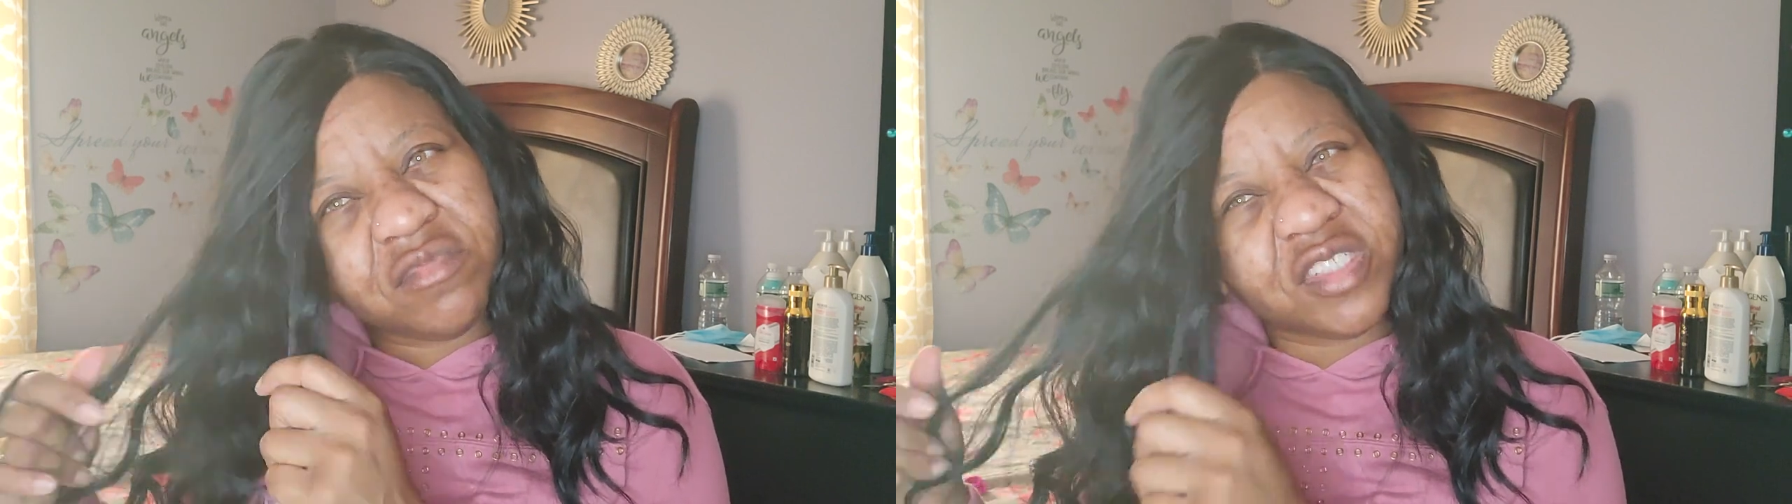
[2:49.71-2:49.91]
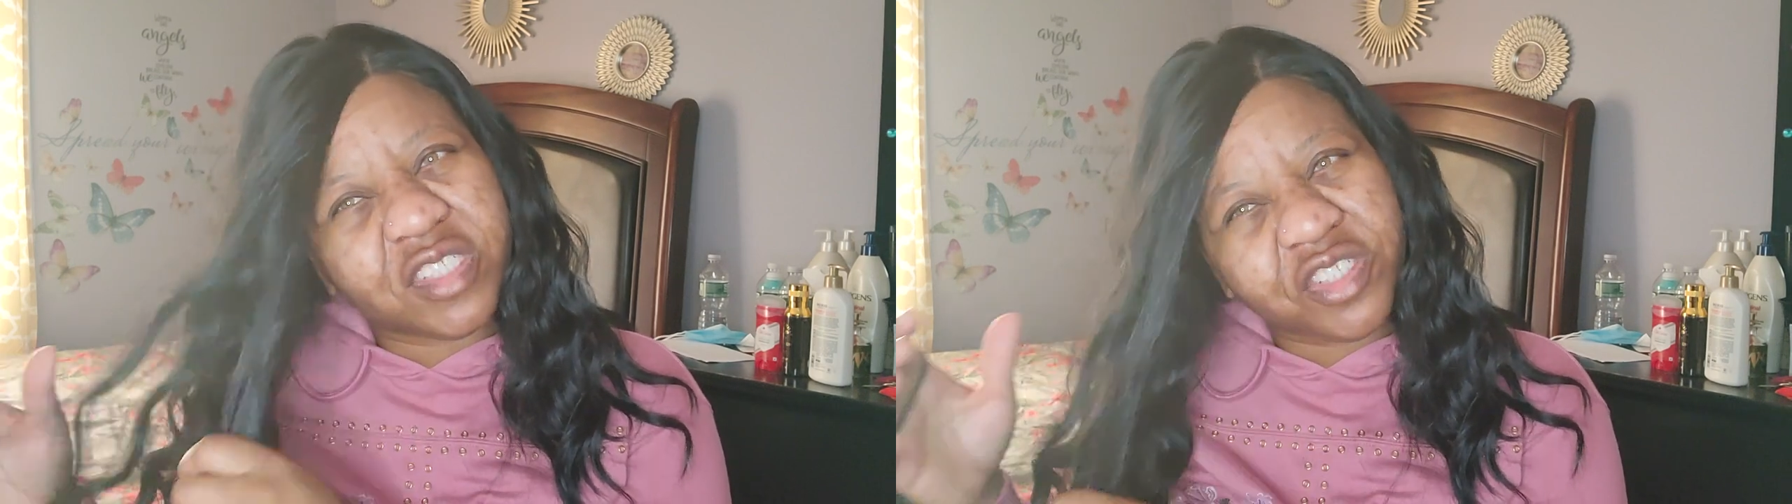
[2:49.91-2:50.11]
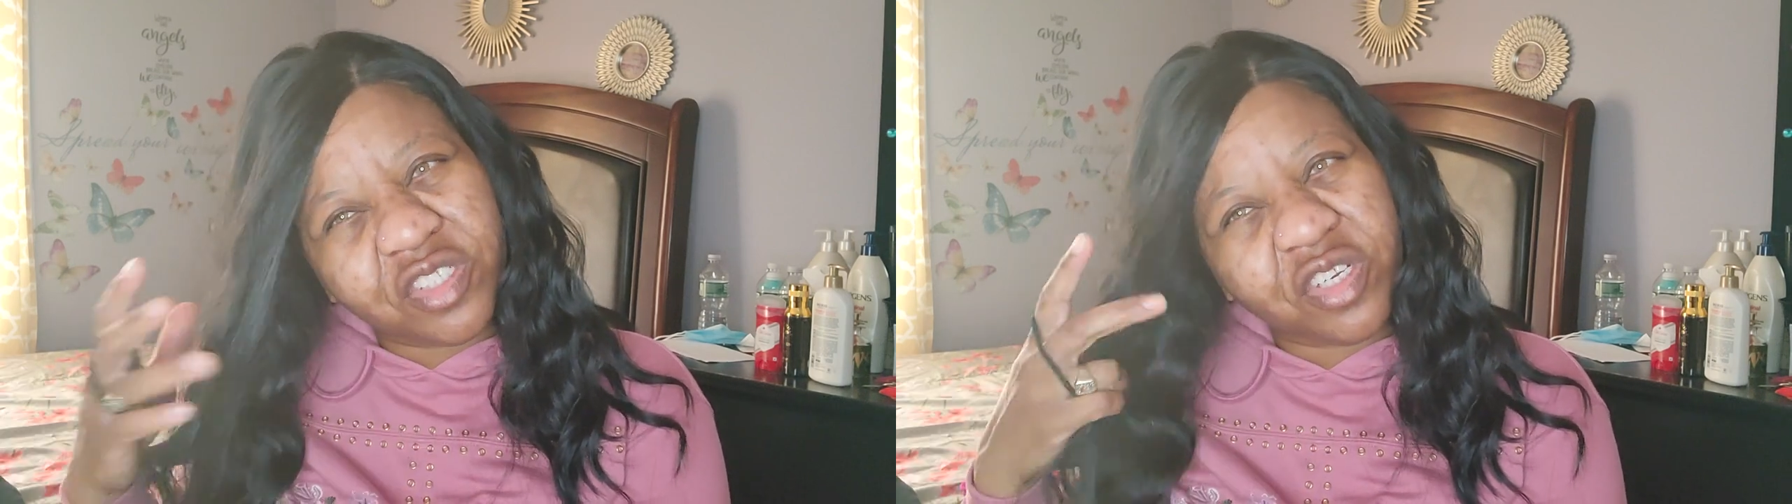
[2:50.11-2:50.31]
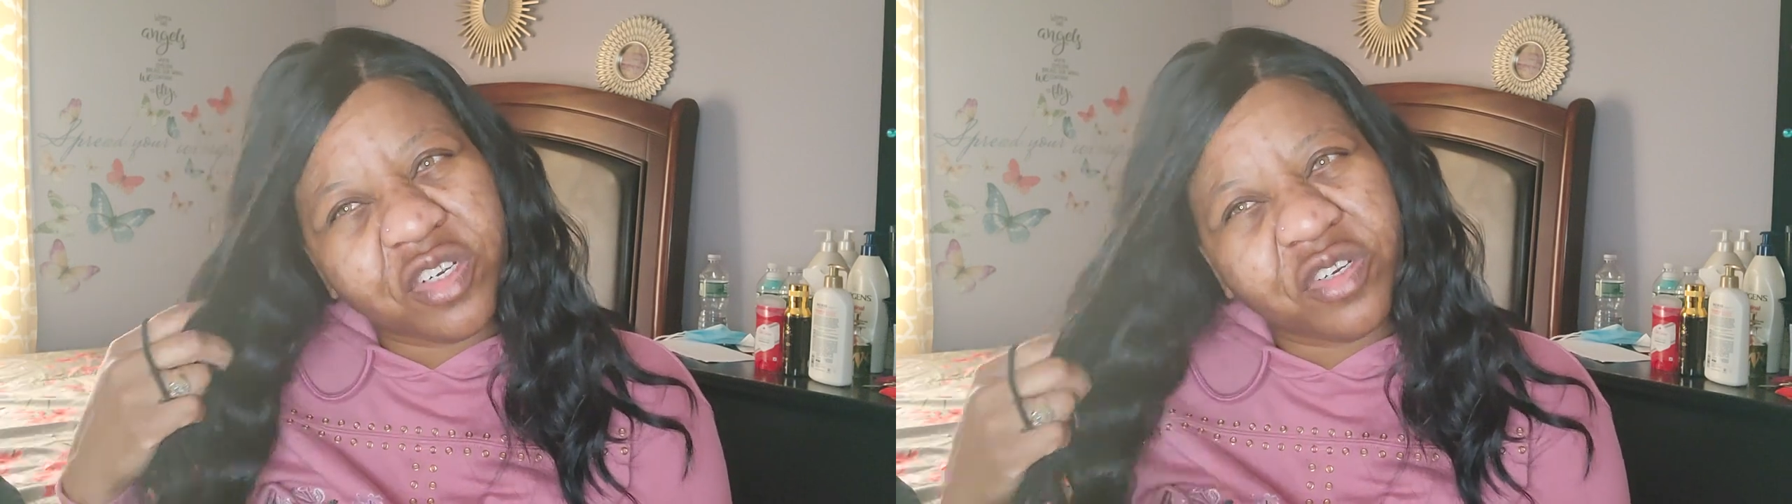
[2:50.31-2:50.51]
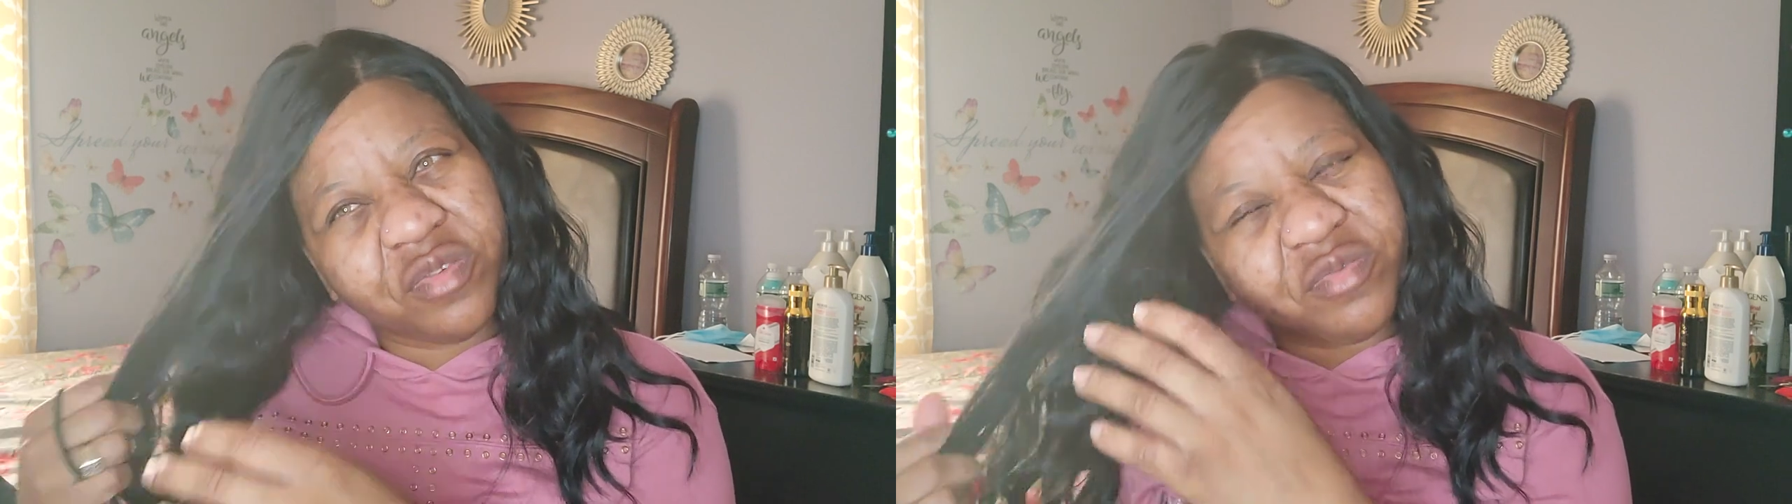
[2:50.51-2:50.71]
this
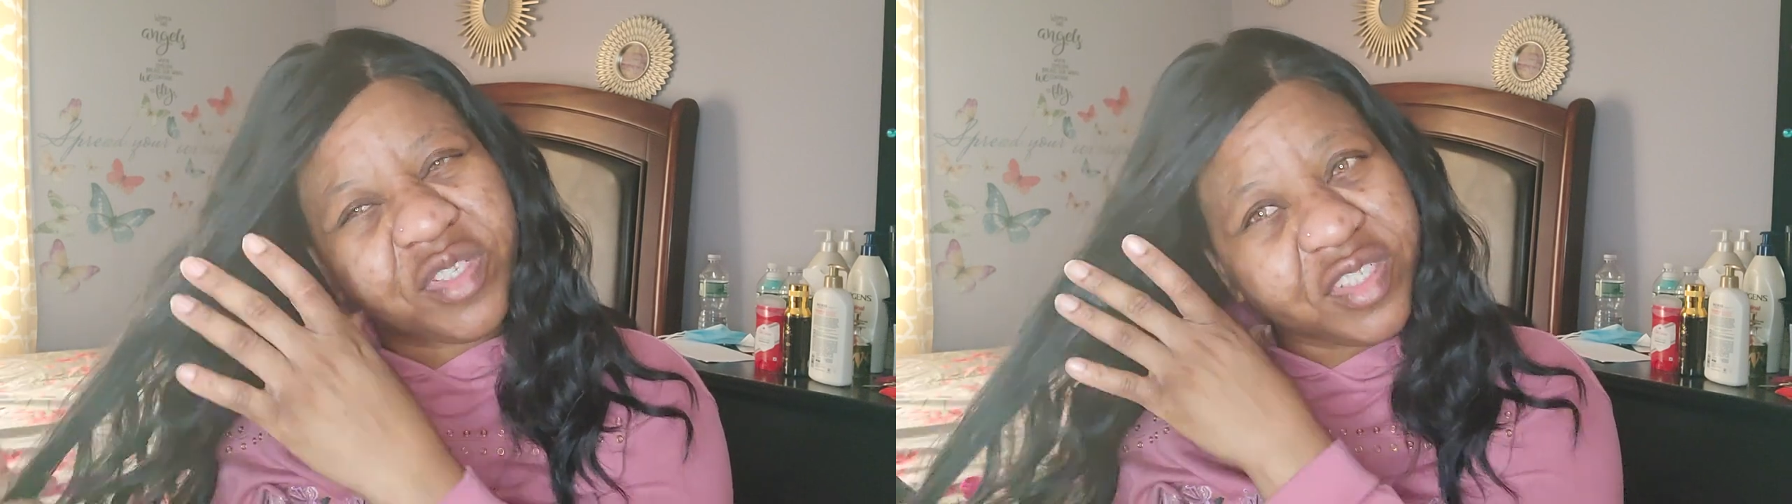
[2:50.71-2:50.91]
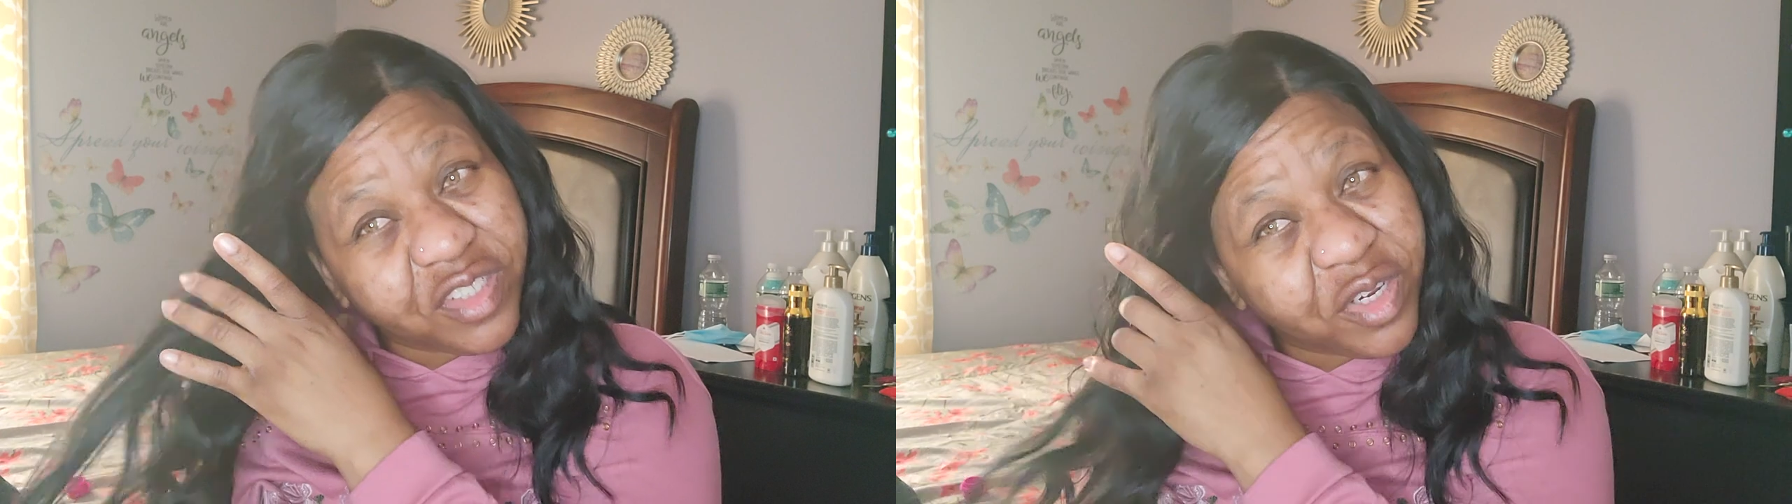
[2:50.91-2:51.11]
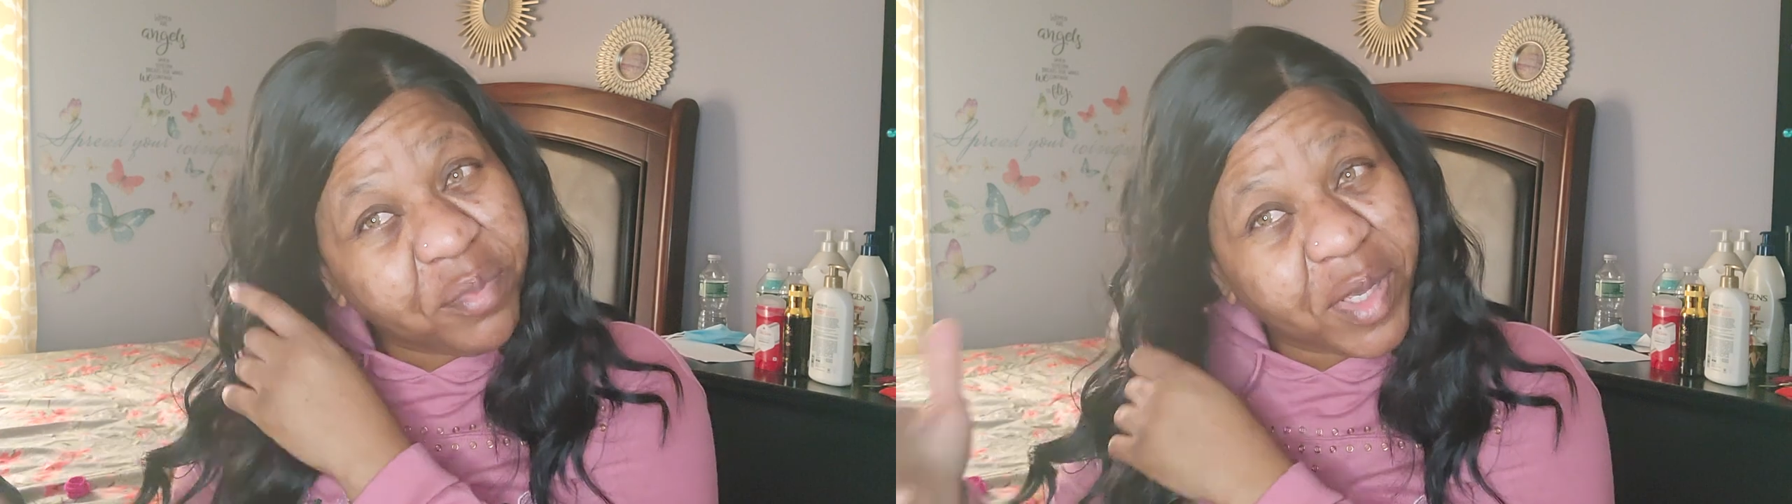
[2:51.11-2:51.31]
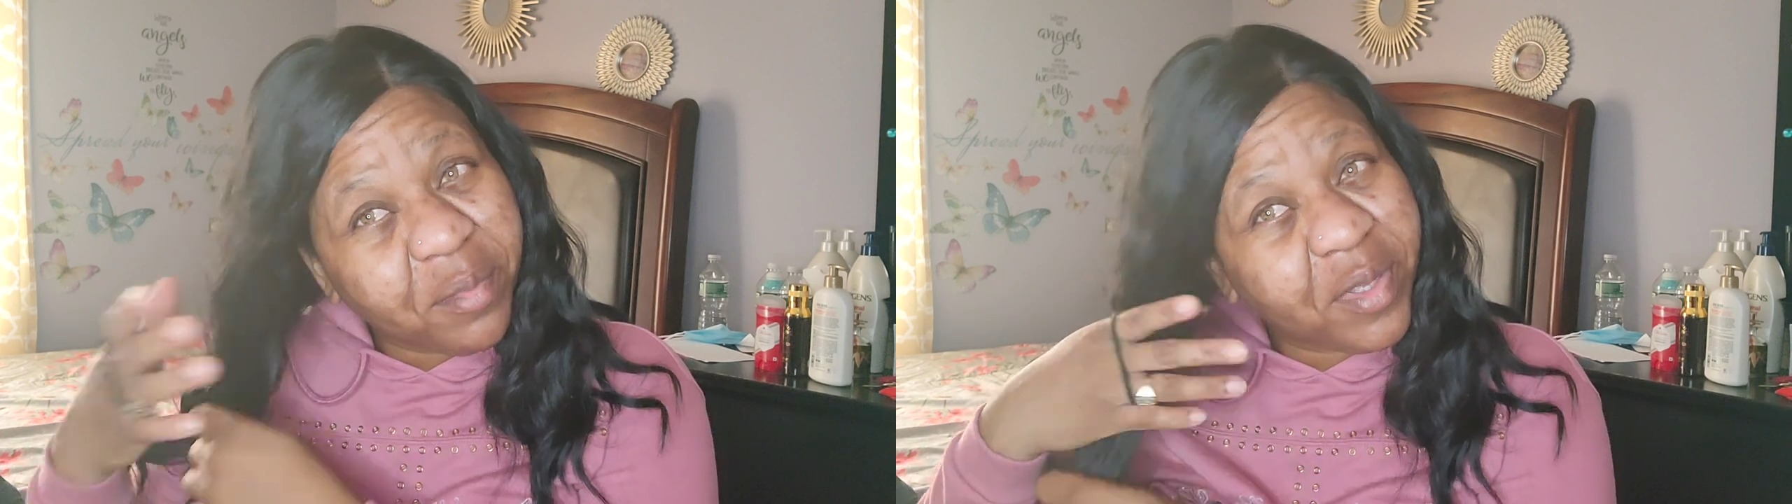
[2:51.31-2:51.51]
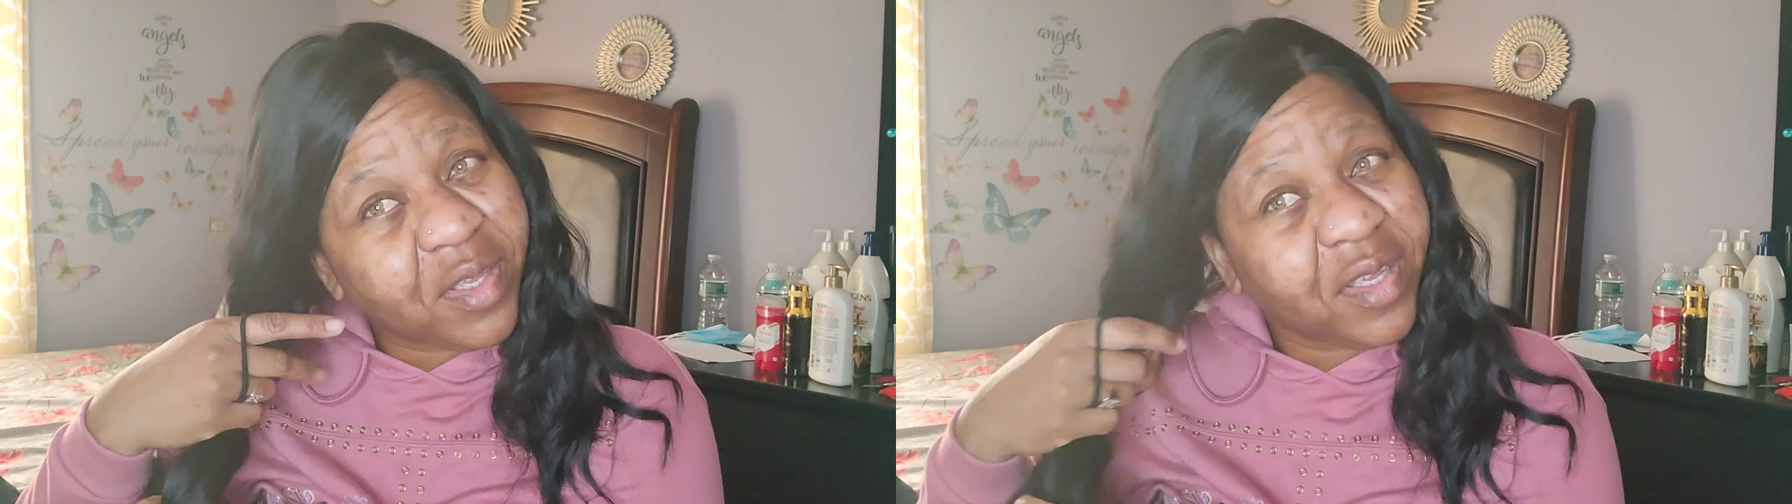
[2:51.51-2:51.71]
year. This year, maybe?